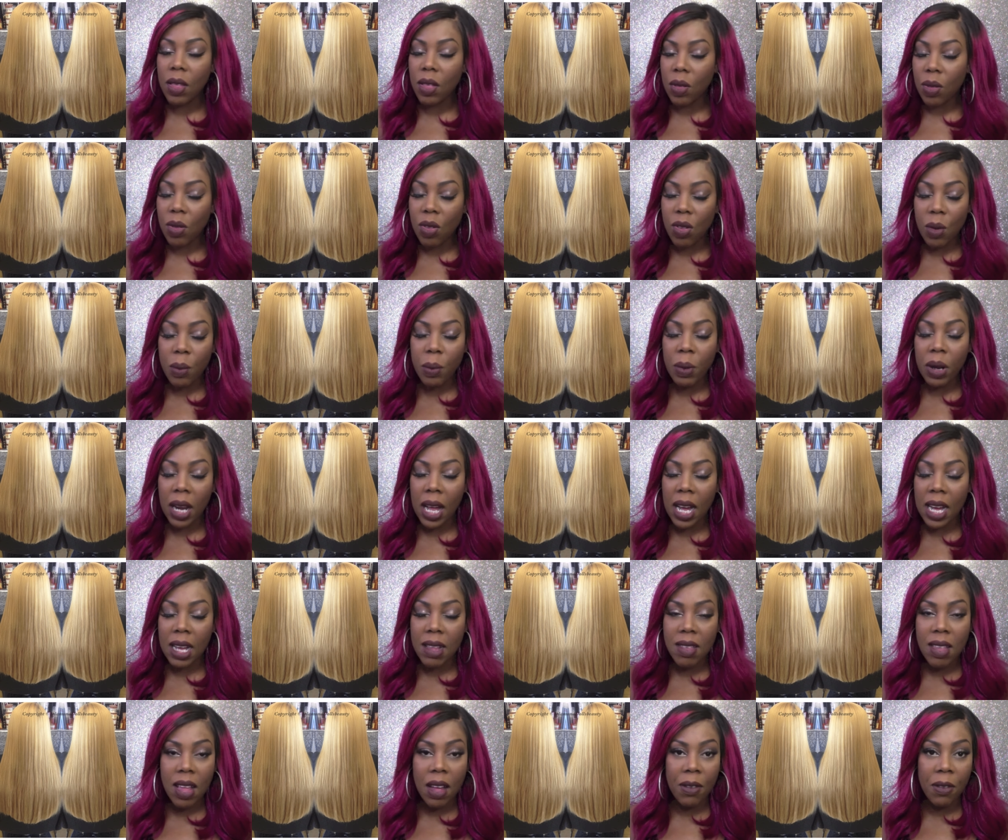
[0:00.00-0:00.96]
Some
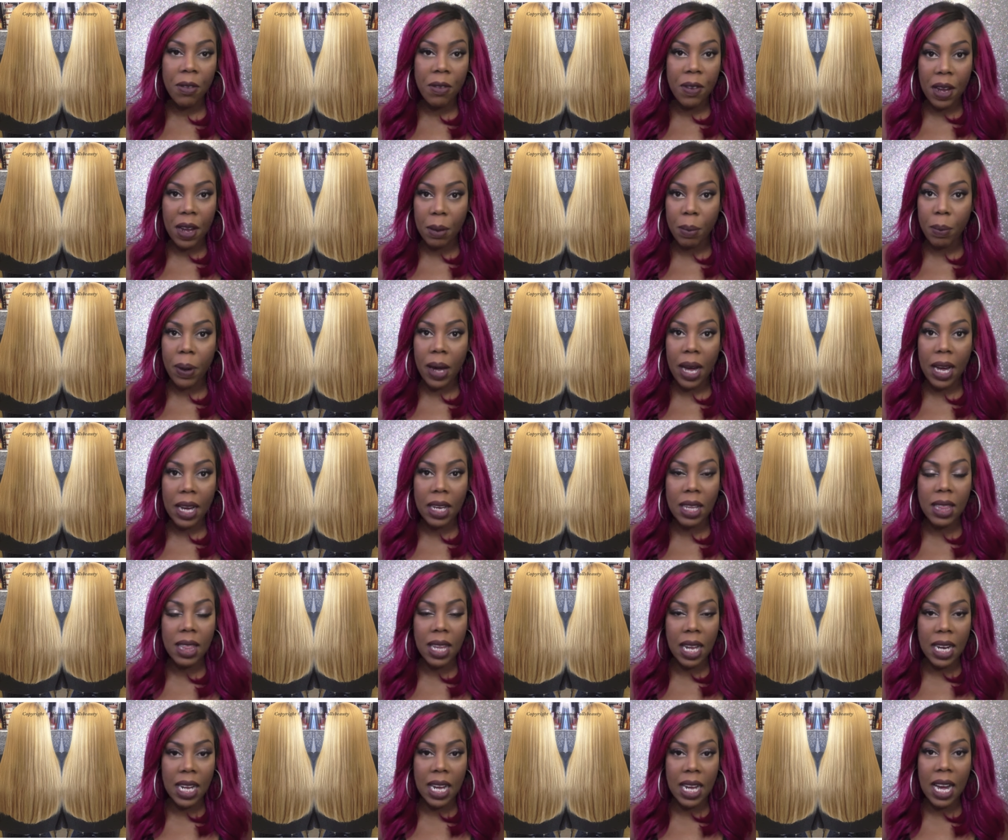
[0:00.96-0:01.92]
clients have fed back
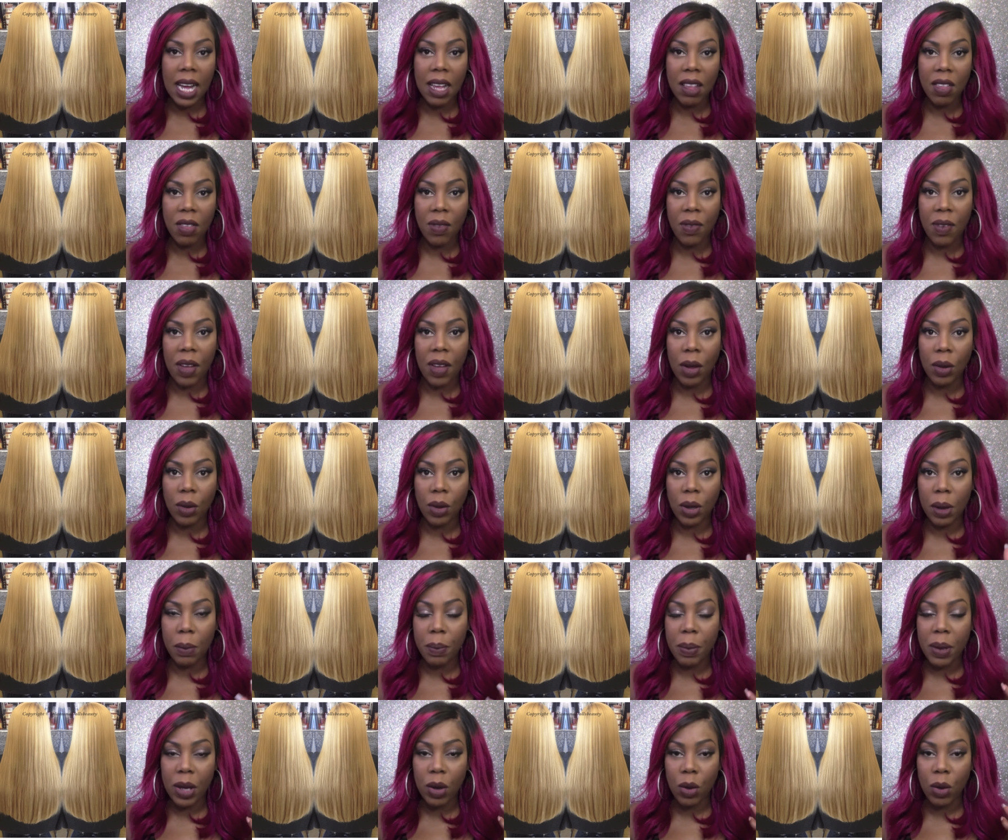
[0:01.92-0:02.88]
that it has felt a
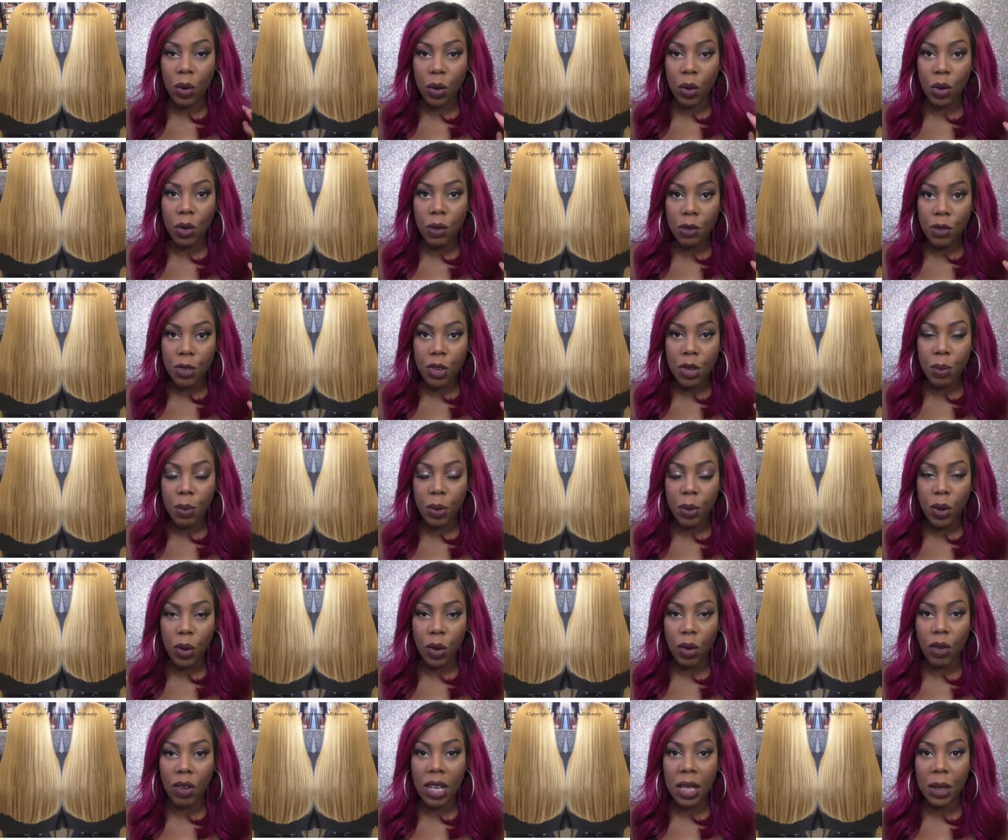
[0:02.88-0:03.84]
bit uncomfortable
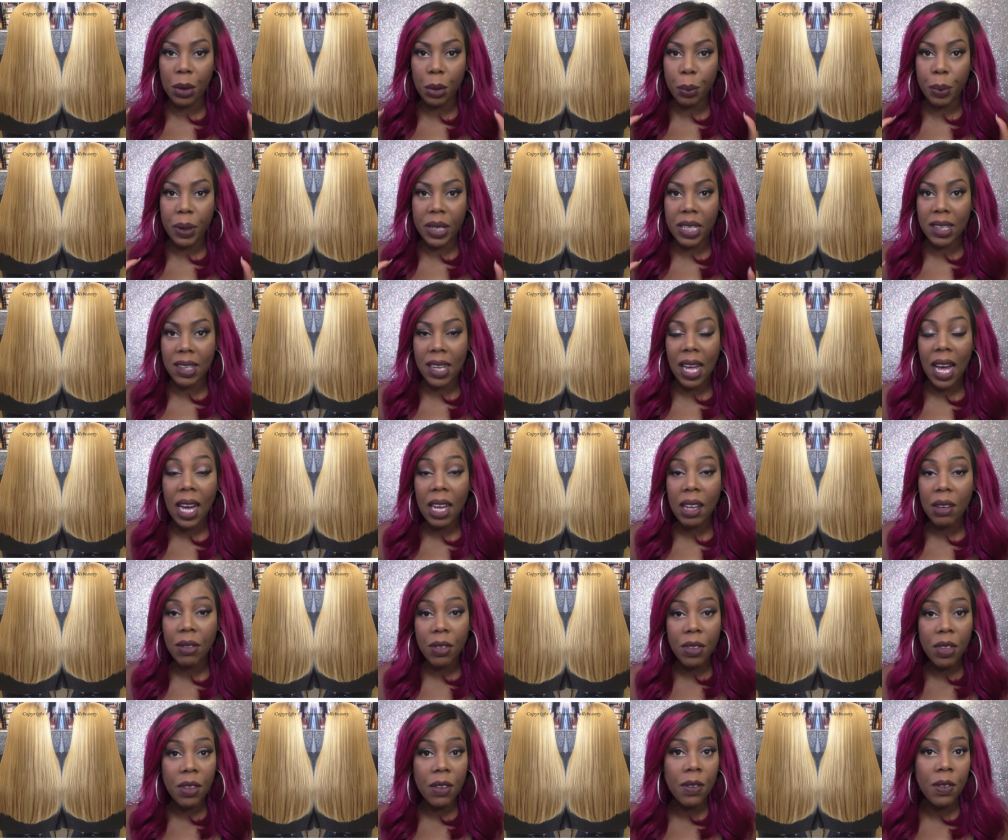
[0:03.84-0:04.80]
or a little bit tight
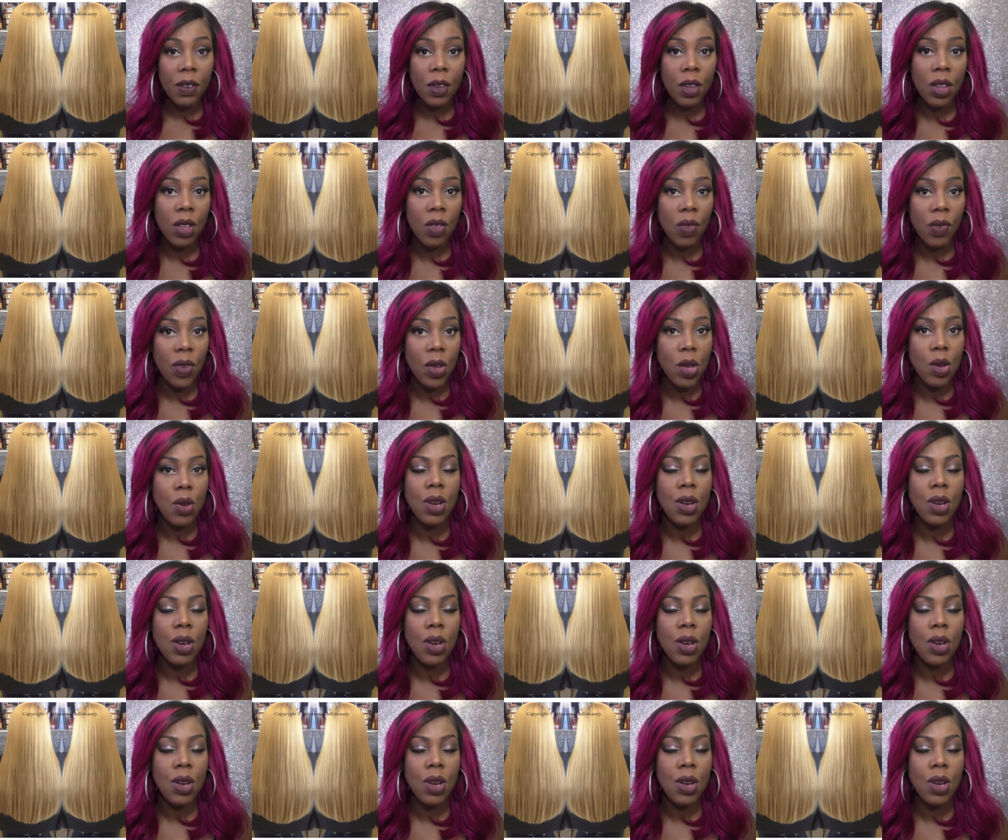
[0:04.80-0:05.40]
for the first few